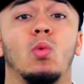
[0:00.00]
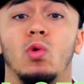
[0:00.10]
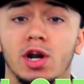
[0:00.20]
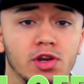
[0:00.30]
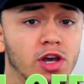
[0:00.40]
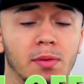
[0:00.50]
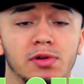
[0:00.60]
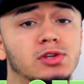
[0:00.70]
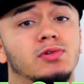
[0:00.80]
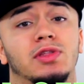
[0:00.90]
what are you able
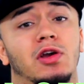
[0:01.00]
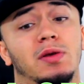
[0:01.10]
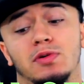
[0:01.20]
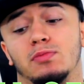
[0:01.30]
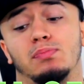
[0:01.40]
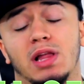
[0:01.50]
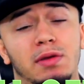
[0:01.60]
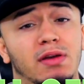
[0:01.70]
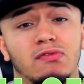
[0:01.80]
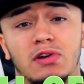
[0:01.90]
to do with that? Are you able to play
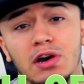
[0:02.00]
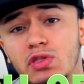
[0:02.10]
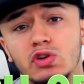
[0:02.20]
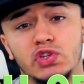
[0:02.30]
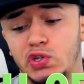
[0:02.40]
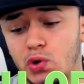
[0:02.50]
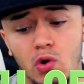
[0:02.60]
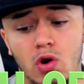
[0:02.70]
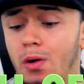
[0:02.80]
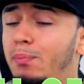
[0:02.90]
make for others,
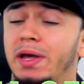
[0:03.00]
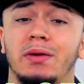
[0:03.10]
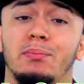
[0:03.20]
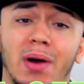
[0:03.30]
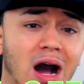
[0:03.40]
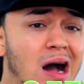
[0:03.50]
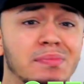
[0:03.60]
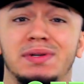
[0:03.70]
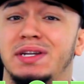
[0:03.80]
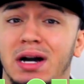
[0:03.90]
score, pick and
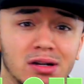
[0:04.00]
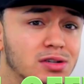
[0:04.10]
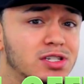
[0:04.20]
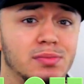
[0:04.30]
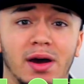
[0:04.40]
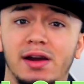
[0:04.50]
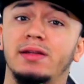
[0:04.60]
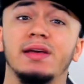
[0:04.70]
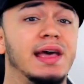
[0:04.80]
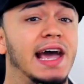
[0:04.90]
pop, dunk on
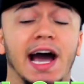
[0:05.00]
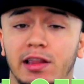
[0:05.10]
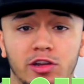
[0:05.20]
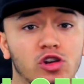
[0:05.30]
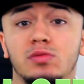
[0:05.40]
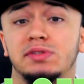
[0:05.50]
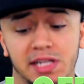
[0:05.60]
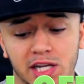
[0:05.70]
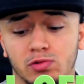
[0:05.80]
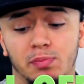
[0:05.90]
somebody, alley oops?
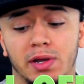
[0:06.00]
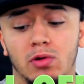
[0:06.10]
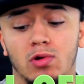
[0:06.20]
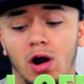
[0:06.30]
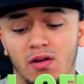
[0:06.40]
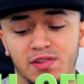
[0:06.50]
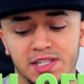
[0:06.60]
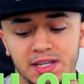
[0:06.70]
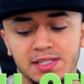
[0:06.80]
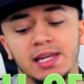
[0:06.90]
That's what pick and roll
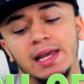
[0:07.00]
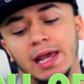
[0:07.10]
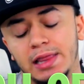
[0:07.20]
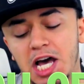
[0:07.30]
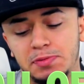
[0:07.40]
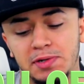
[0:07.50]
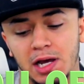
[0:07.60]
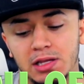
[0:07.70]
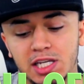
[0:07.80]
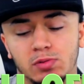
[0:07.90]
offense is. And last but
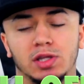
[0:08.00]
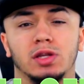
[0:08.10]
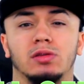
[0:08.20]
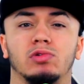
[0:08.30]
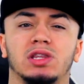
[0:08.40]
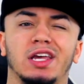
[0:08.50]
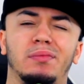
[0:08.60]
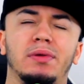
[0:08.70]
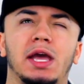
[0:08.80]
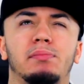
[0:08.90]
not least, with the with the
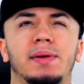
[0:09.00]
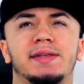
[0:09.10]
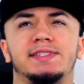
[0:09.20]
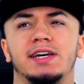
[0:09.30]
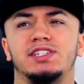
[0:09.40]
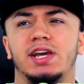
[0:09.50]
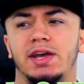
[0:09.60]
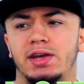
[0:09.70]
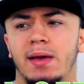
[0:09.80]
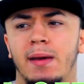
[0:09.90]
NBA being such
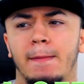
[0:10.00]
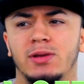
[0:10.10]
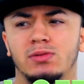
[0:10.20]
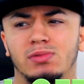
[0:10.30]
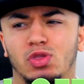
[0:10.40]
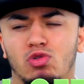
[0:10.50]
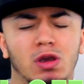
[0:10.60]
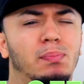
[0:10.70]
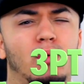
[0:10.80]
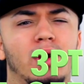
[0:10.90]
a three
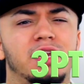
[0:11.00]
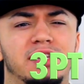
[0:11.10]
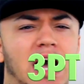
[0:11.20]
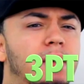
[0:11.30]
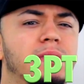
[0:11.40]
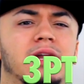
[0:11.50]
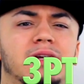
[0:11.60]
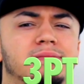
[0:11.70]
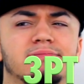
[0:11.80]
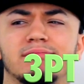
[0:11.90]
point
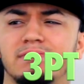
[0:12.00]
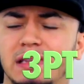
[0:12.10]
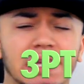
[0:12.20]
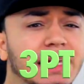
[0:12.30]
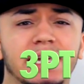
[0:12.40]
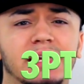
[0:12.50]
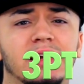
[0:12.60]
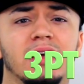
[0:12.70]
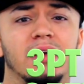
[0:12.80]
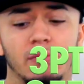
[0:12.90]
dominant league,
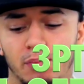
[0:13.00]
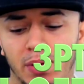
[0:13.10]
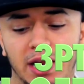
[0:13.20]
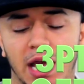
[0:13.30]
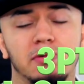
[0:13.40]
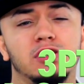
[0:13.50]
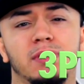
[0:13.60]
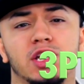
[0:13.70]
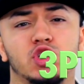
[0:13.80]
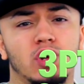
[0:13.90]
being able to
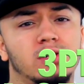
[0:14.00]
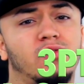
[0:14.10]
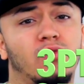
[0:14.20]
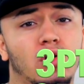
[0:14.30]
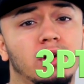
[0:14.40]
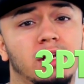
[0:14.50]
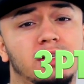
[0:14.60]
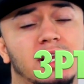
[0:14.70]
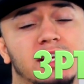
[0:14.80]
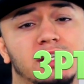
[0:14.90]
be a stretch four in
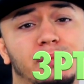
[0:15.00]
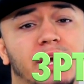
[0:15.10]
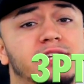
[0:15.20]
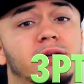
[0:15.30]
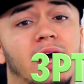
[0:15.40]
today's NBA is an